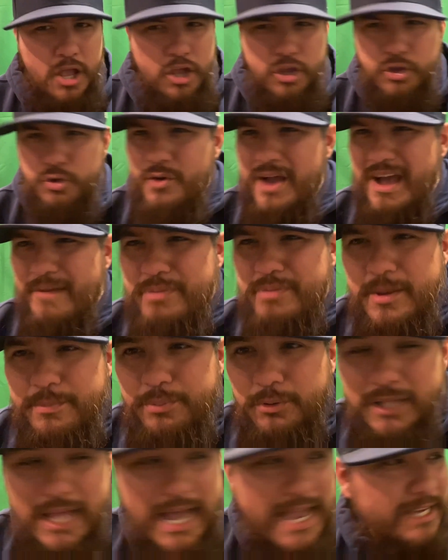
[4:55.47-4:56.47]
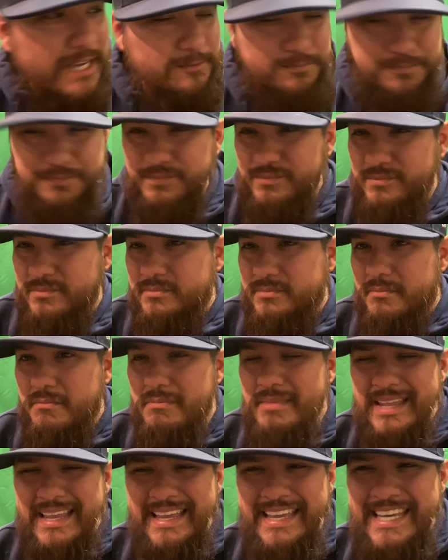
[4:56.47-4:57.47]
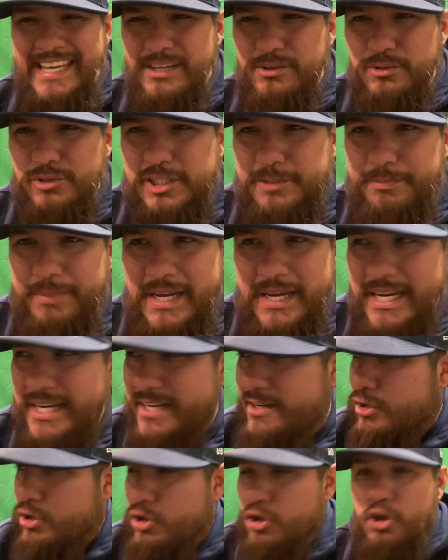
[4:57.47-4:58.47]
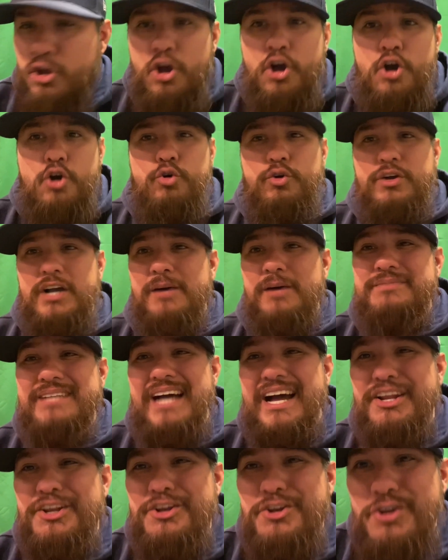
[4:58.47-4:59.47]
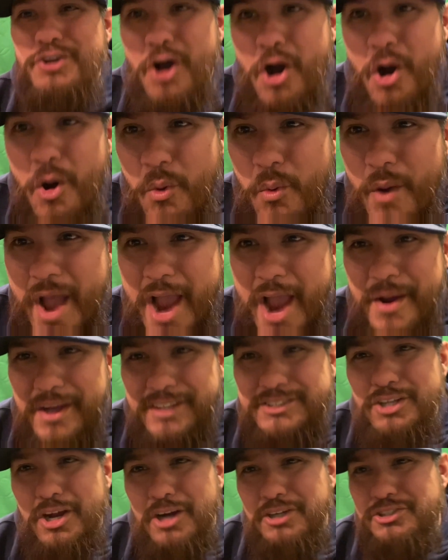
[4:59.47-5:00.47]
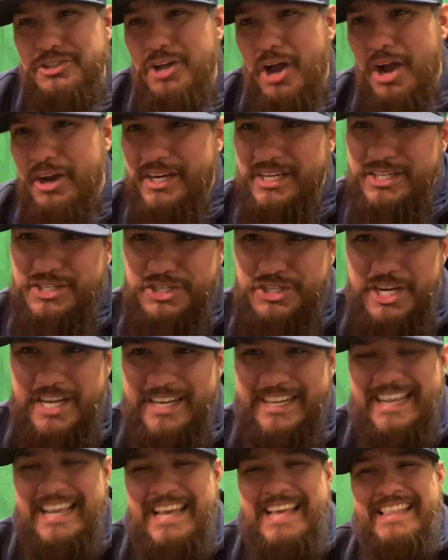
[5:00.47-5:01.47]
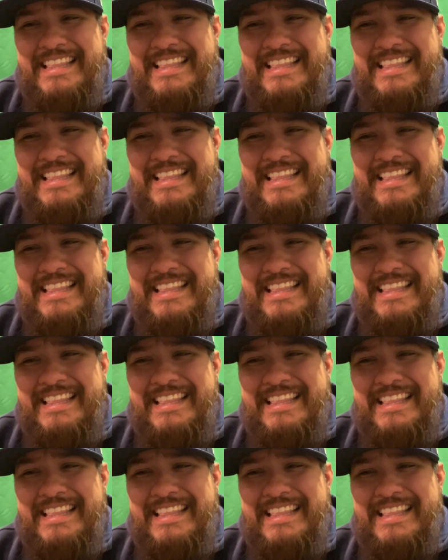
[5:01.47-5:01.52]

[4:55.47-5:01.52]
You have people like Eagle Speed who comes out of nowhere and starts talking shit.